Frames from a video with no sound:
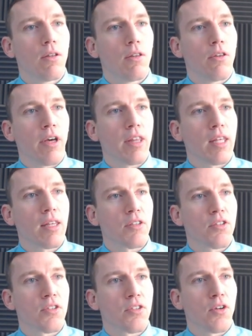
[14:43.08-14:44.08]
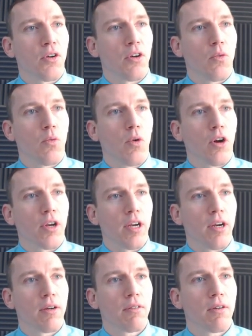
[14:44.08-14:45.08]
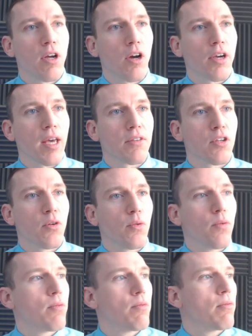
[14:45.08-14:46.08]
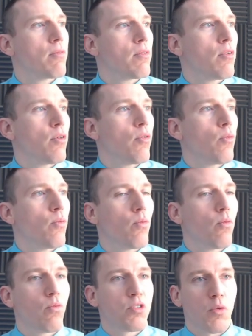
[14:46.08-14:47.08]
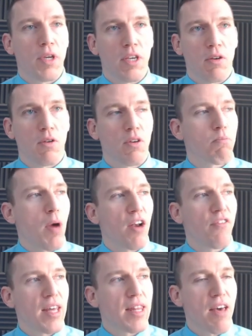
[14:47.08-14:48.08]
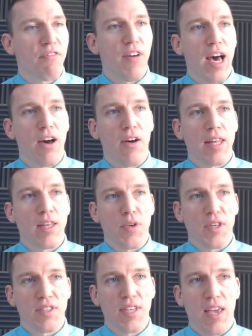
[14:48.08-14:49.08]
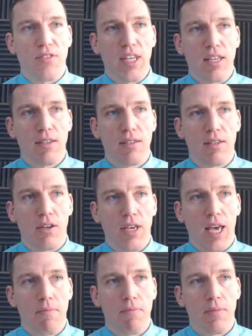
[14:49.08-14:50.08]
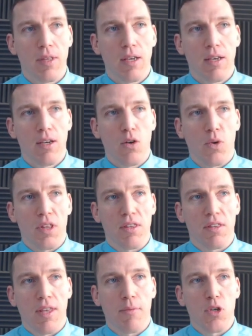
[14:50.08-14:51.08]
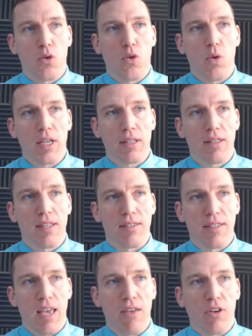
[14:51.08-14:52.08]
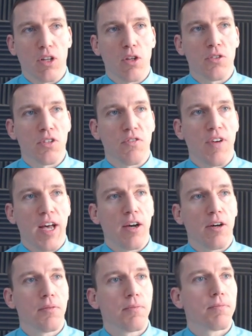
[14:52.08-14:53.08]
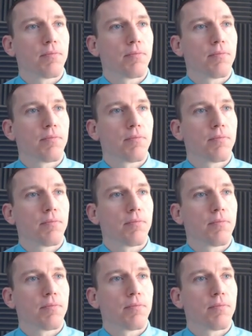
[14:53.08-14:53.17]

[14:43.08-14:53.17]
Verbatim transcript: Though I think this is still going to work here. Okay, so so we modified that file and then we saved it, okay, with W quick to save and close the file.